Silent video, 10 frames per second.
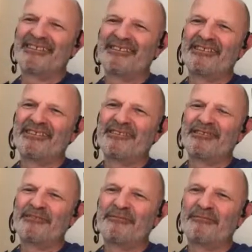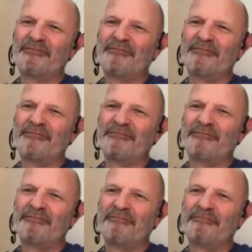
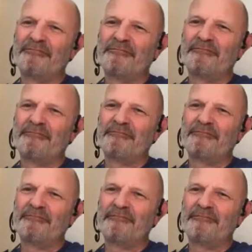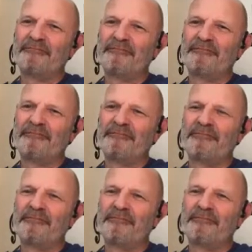
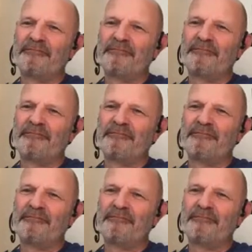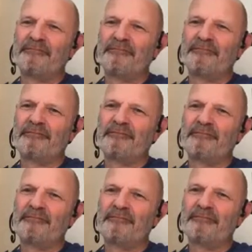
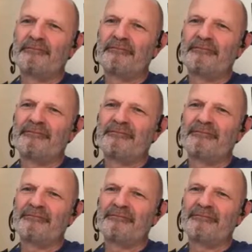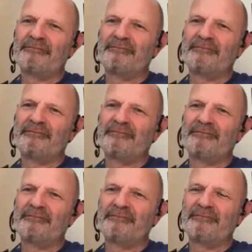
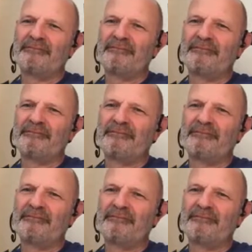(silent)